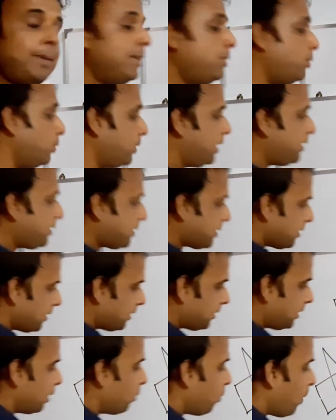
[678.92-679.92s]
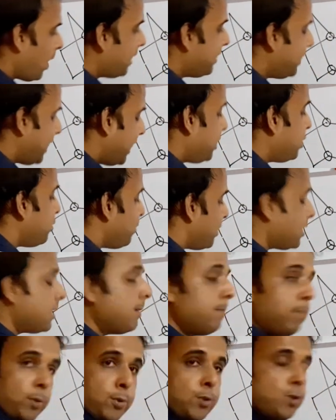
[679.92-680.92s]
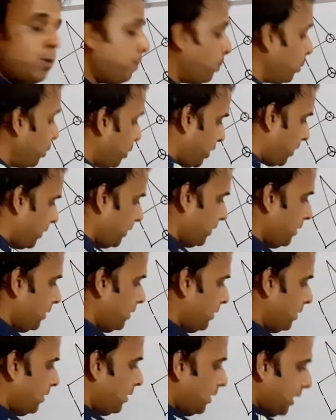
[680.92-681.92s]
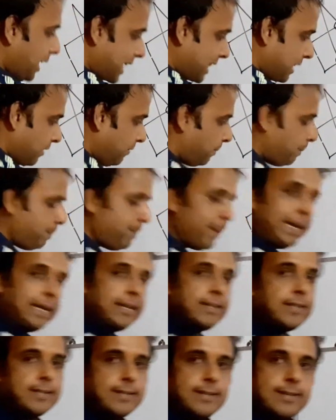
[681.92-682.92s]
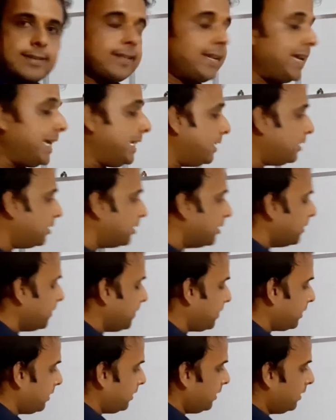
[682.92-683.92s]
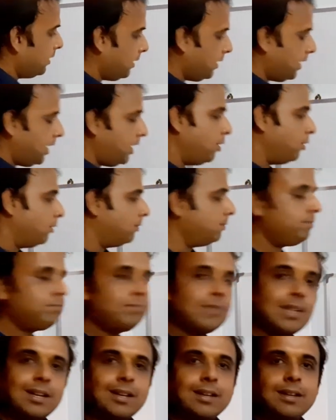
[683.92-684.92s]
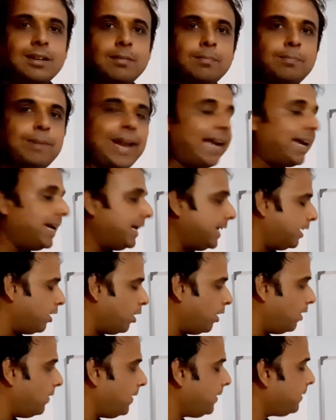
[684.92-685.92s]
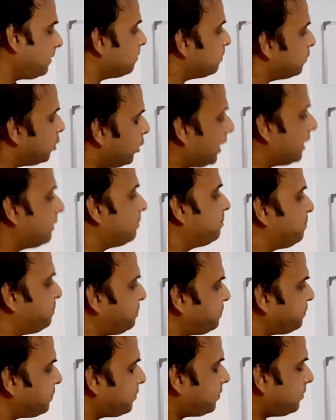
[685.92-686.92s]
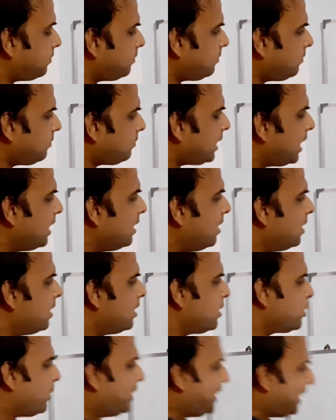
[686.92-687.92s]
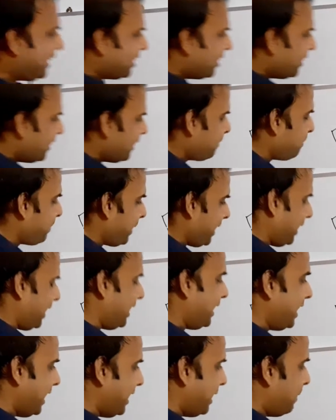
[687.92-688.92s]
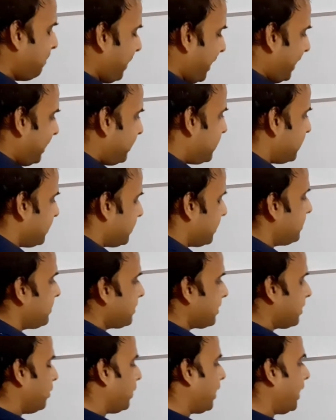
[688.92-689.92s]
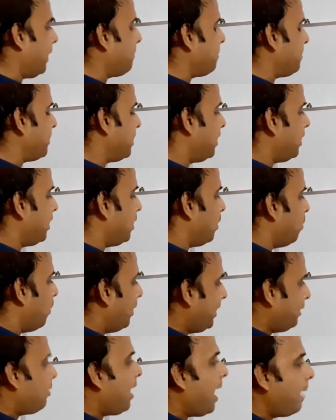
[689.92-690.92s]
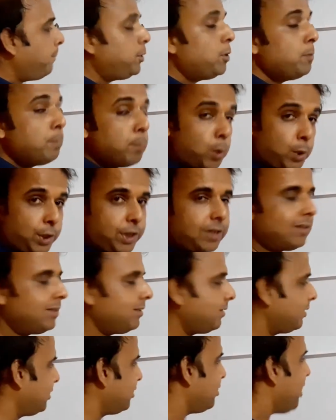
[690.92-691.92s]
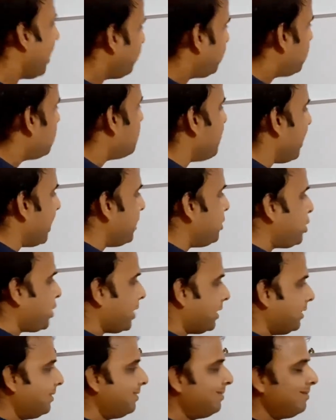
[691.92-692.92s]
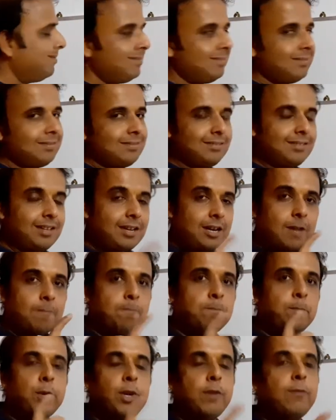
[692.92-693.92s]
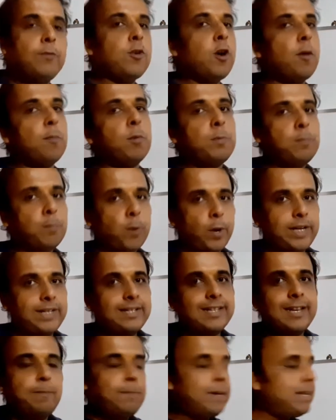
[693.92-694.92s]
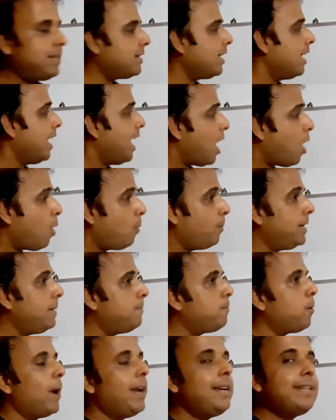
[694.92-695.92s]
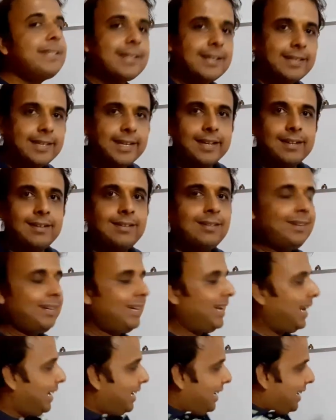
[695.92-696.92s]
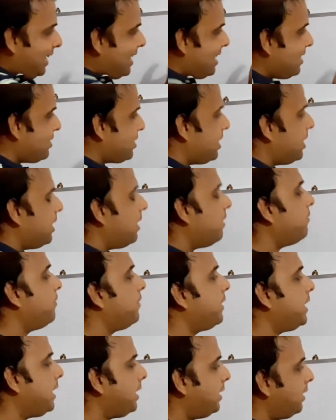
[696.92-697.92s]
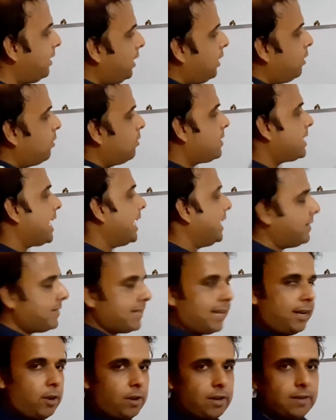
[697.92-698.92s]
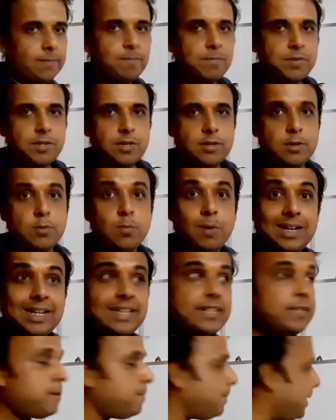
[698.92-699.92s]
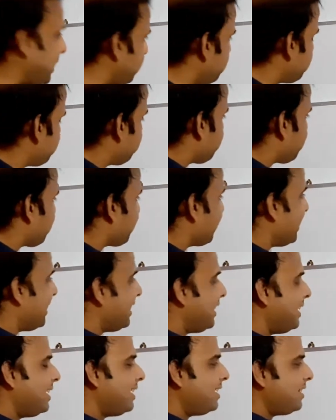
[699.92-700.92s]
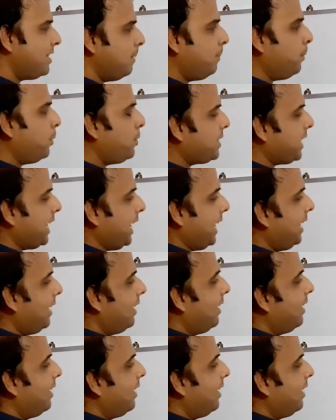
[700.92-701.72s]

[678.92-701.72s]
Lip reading: to this, the one that you were supposed to put in the parenthesis, in the third, bracket and all, right? Okay. So in the third, in the parenthesis, okay, what you have to put? You have to mention the number of common points. That means how many points are there in each and every, side segment. So what does it mean? Suppose key,